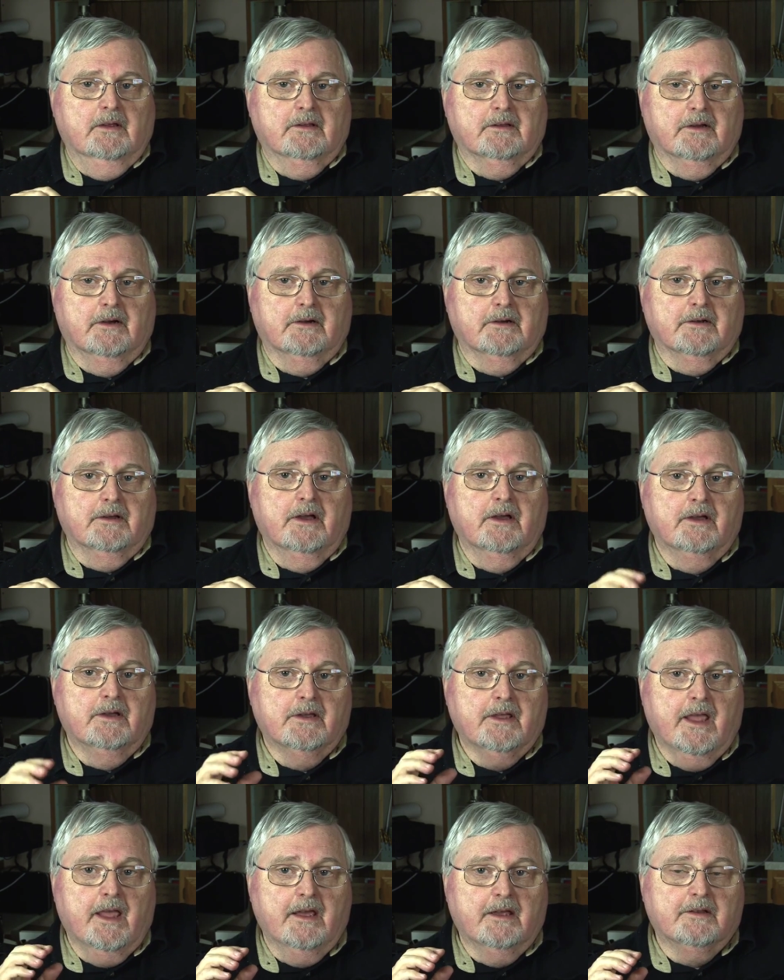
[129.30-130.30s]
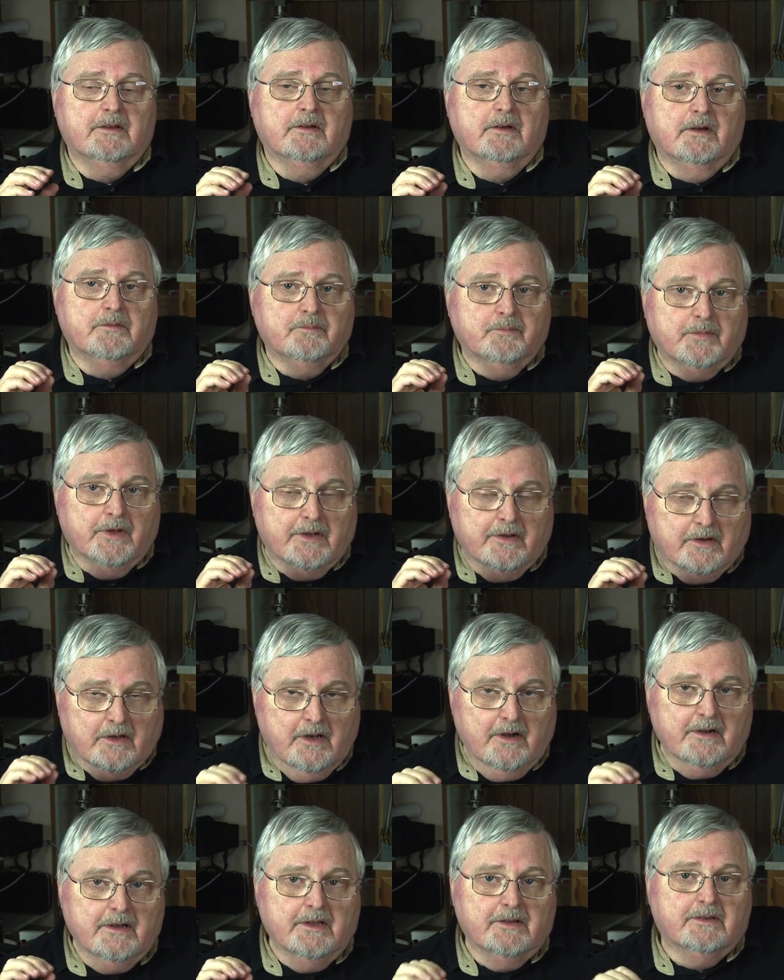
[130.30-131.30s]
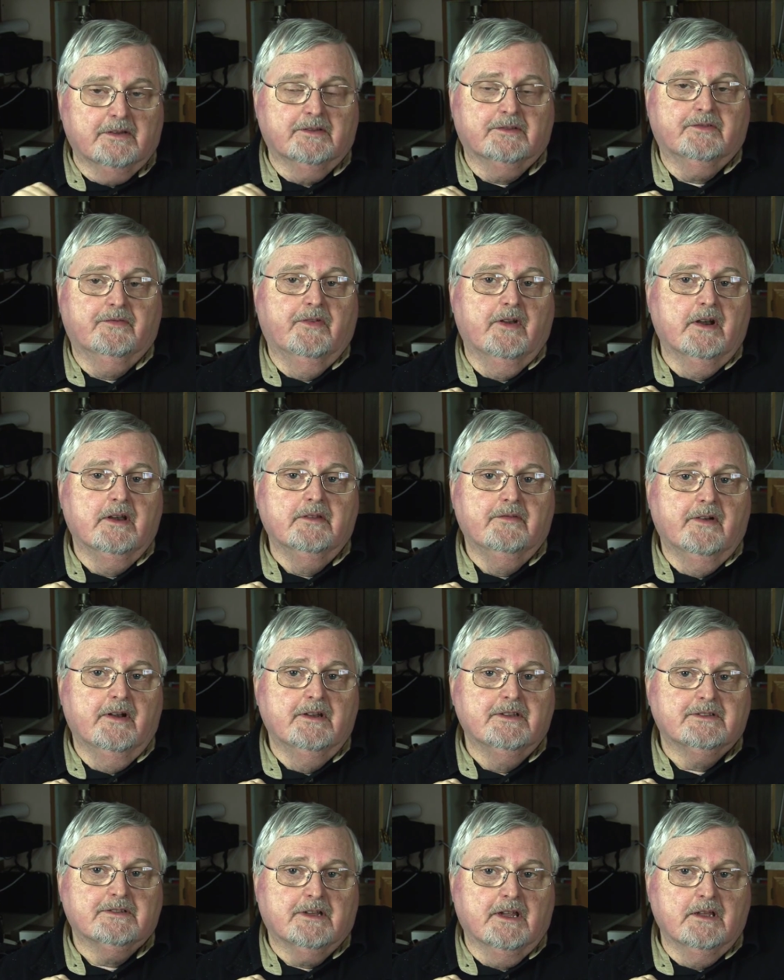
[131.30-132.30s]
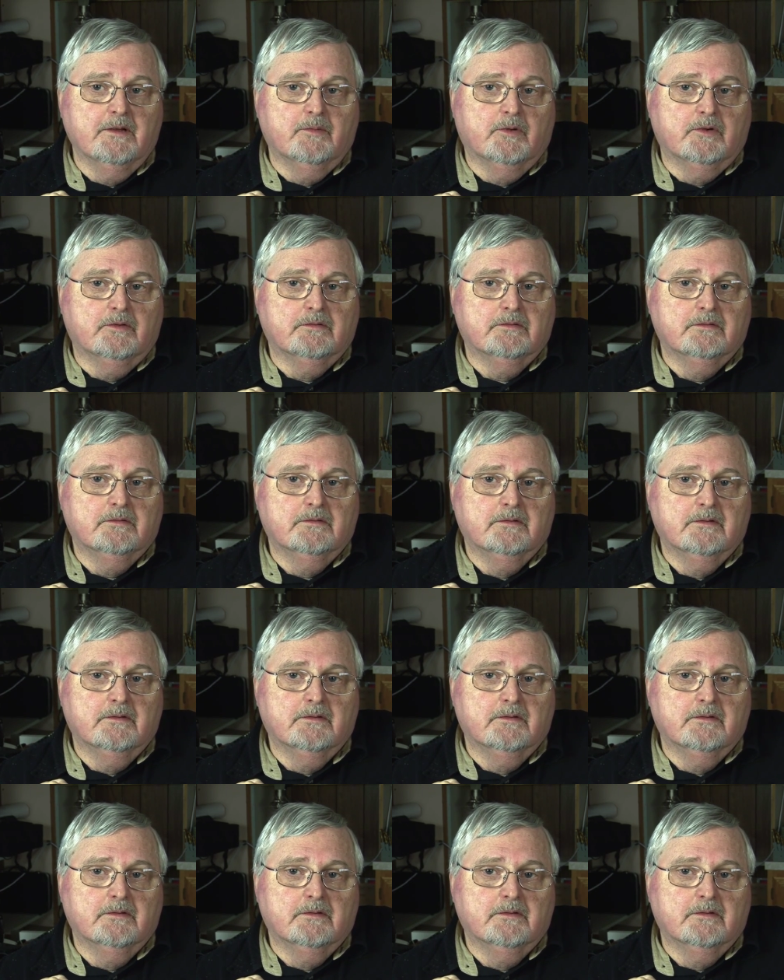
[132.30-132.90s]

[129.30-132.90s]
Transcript: Uh, and but a clarinet that's very, very stable